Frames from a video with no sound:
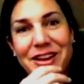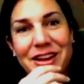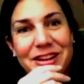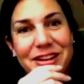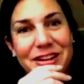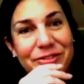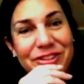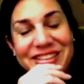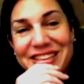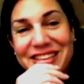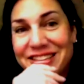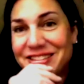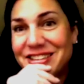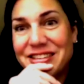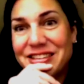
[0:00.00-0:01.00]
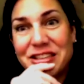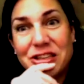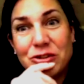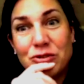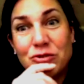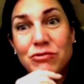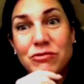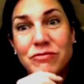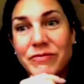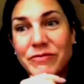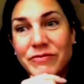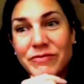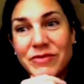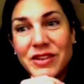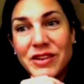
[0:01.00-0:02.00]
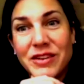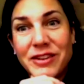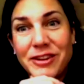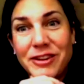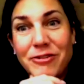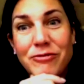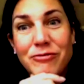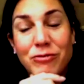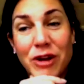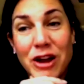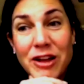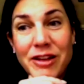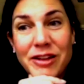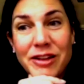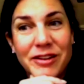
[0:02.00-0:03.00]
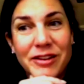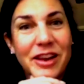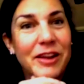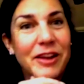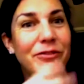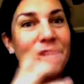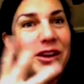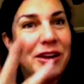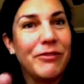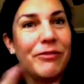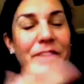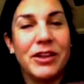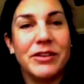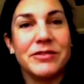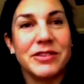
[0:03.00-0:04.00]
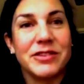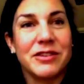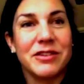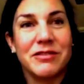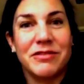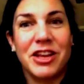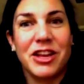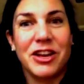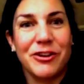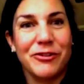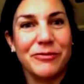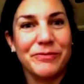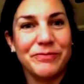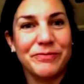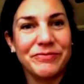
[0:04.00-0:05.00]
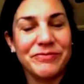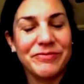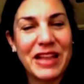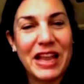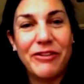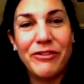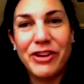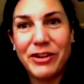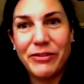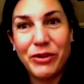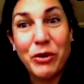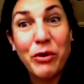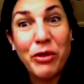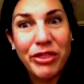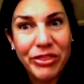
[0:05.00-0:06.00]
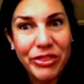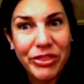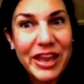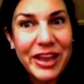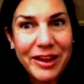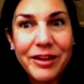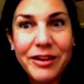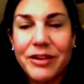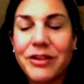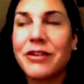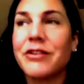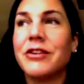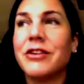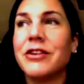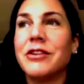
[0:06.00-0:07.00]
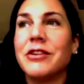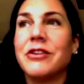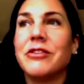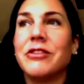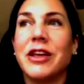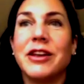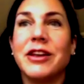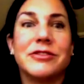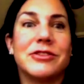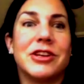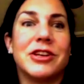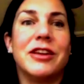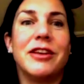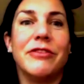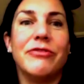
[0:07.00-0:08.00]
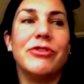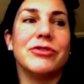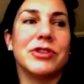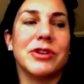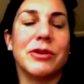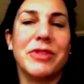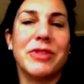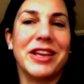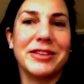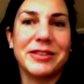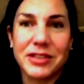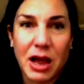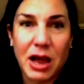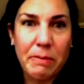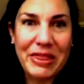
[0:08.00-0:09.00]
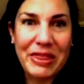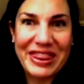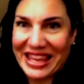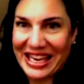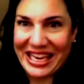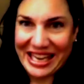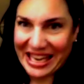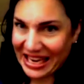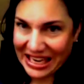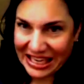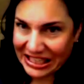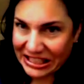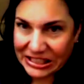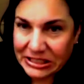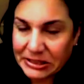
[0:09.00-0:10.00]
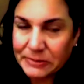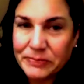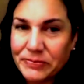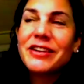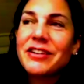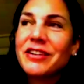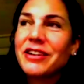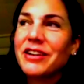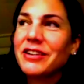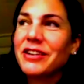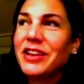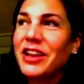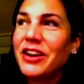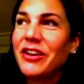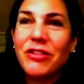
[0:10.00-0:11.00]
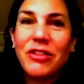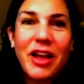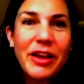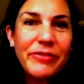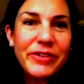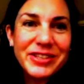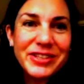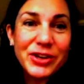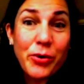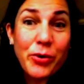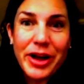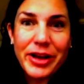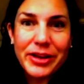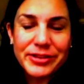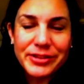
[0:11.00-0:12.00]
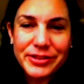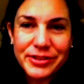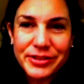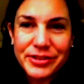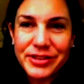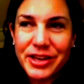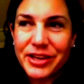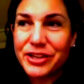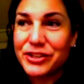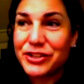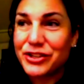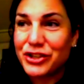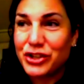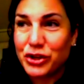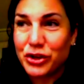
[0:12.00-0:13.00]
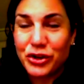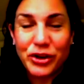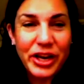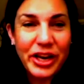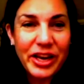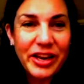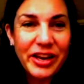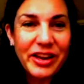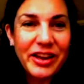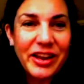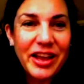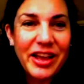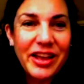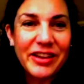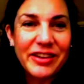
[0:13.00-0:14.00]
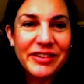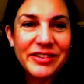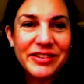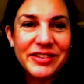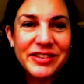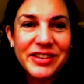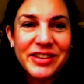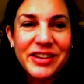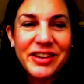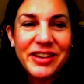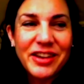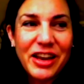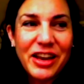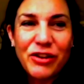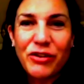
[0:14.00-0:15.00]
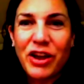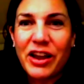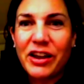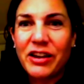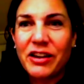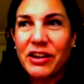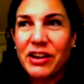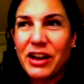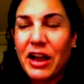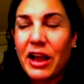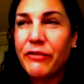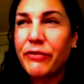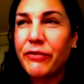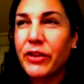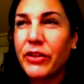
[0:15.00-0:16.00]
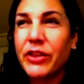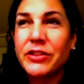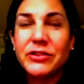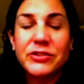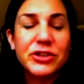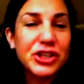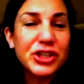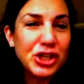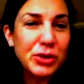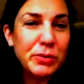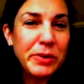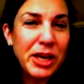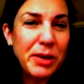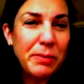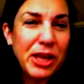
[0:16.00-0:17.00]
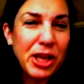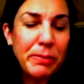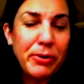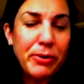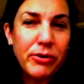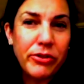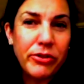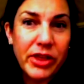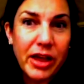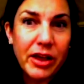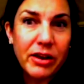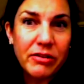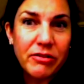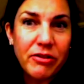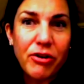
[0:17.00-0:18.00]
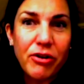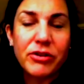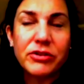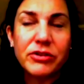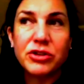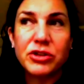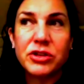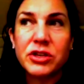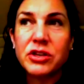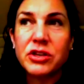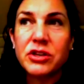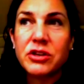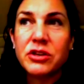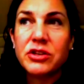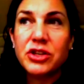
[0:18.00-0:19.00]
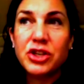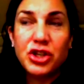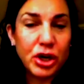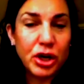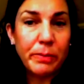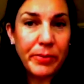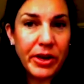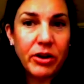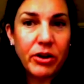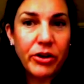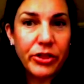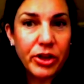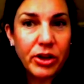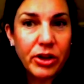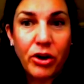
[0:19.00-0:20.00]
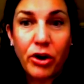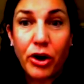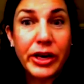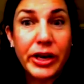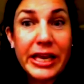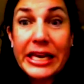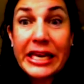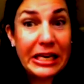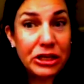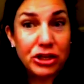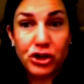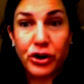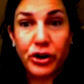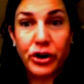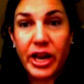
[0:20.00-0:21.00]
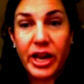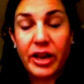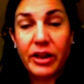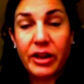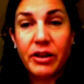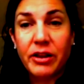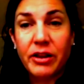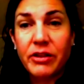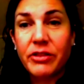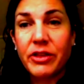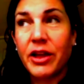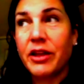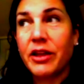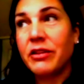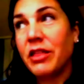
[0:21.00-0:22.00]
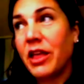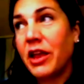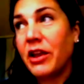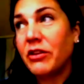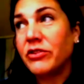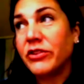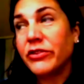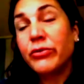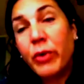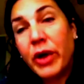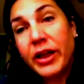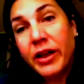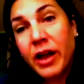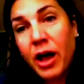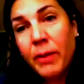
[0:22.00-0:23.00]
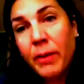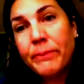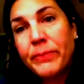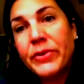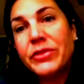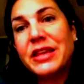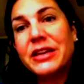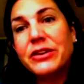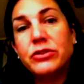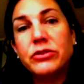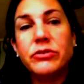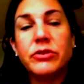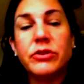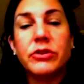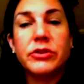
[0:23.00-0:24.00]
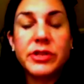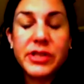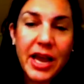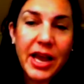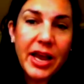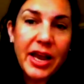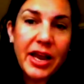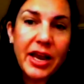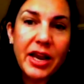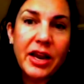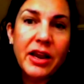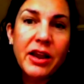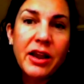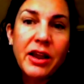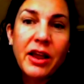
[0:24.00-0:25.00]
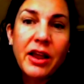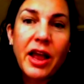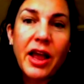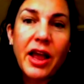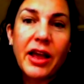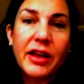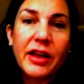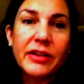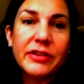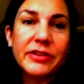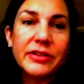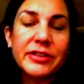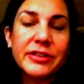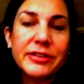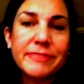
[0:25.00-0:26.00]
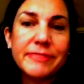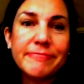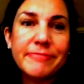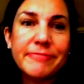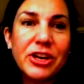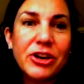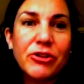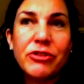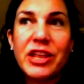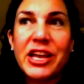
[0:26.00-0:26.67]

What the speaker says: And if it doesn't, you run, even if it's, you know, even if you think that it's going to give you something, stop thinking. You know, life quest and it's a journey. And, you know, I feel that there's too many people that aren't jumping on any journey, that they just wake up and they do their day, and, you know,